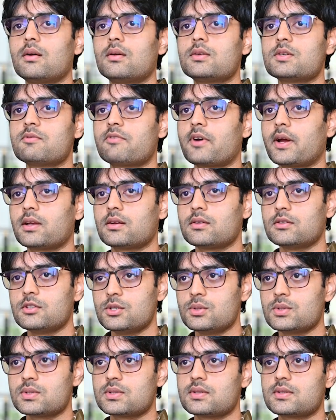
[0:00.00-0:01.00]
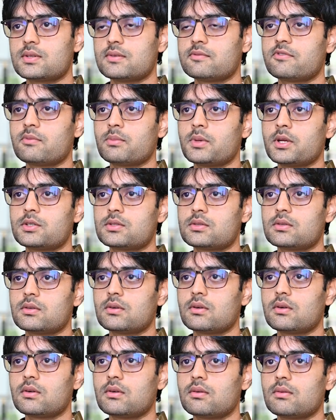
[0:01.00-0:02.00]
So if I can use this
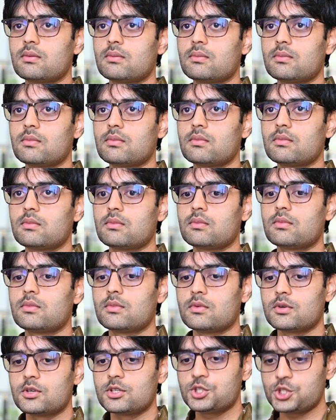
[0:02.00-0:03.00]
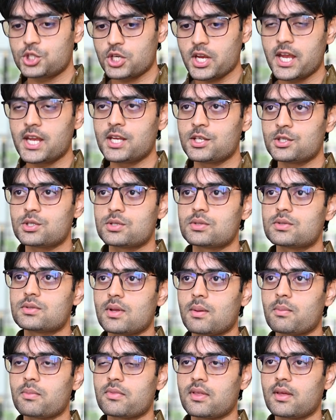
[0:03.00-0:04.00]
information, change
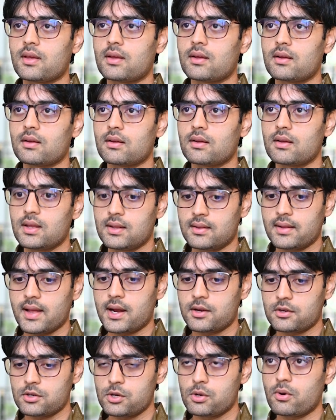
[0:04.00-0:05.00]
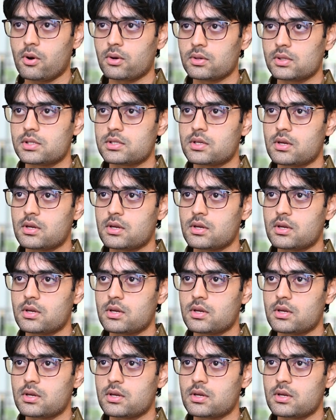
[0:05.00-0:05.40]
something in that neuronal